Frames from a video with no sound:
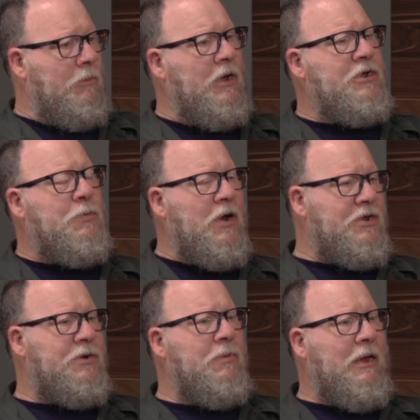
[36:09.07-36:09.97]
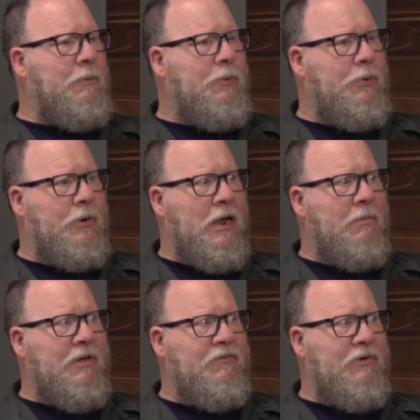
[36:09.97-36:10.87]
expressed to me
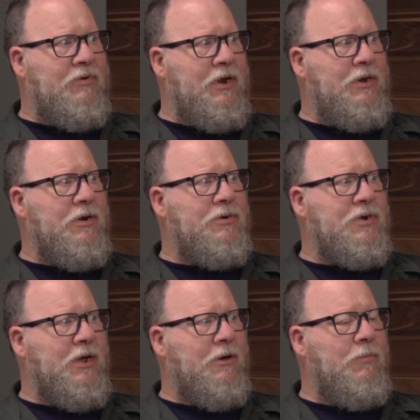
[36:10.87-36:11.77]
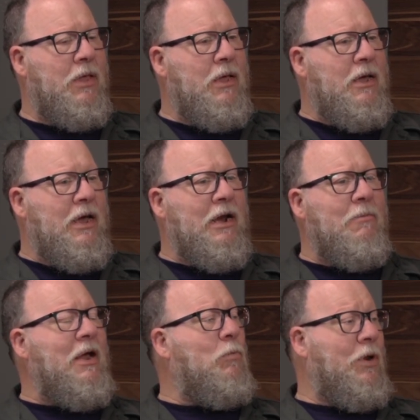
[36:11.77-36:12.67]
probably 15 years ago, and I
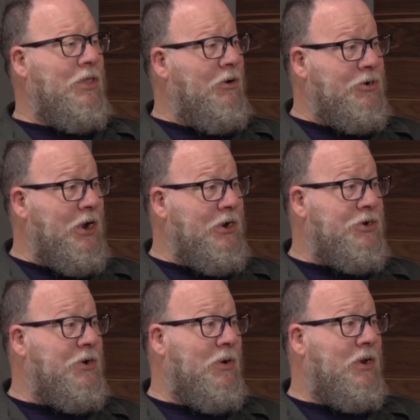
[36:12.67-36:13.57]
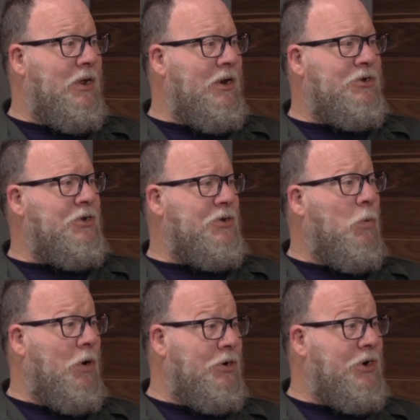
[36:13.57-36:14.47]
made one little change to it, and it's just a
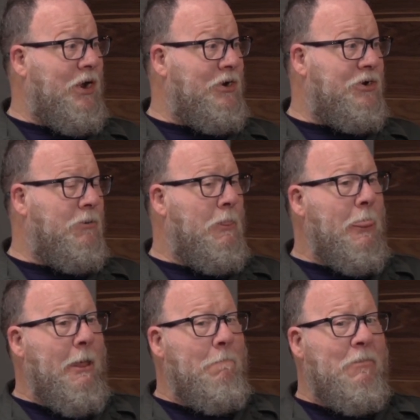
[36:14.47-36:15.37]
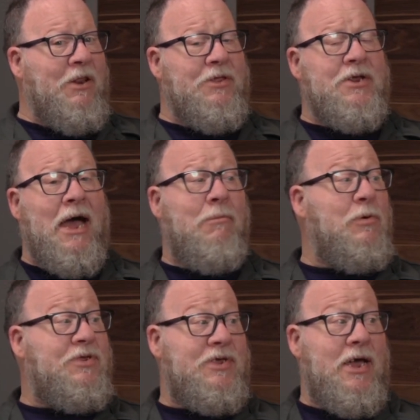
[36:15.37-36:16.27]
word change. But at the time it
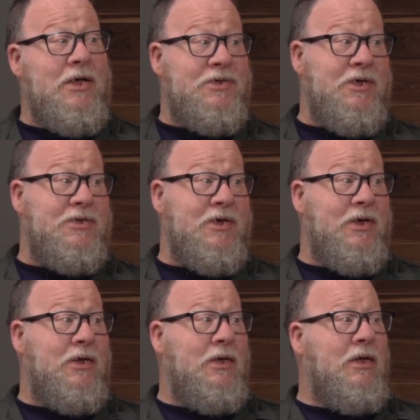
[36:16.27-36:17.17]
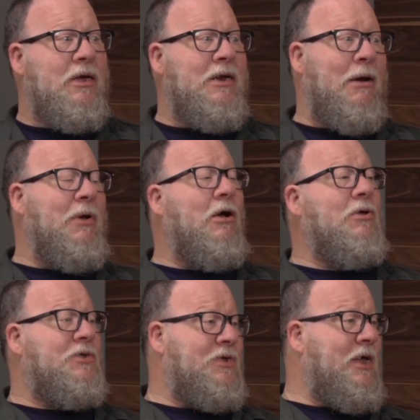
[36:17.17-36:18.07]
was CACC. Now we
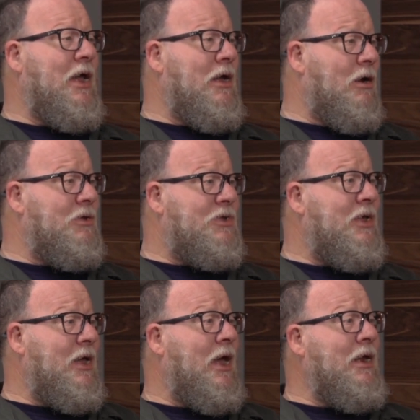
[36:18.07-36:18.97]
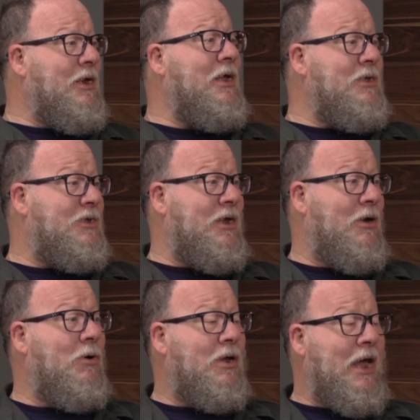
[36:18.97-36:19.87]
call it CADC
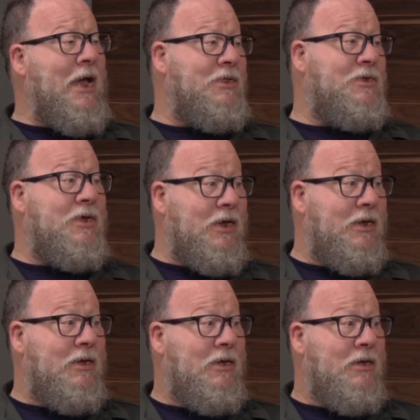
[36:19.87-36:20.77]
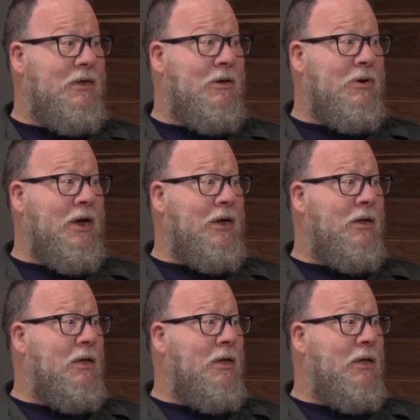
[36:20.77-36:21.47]
or CADC. Okay.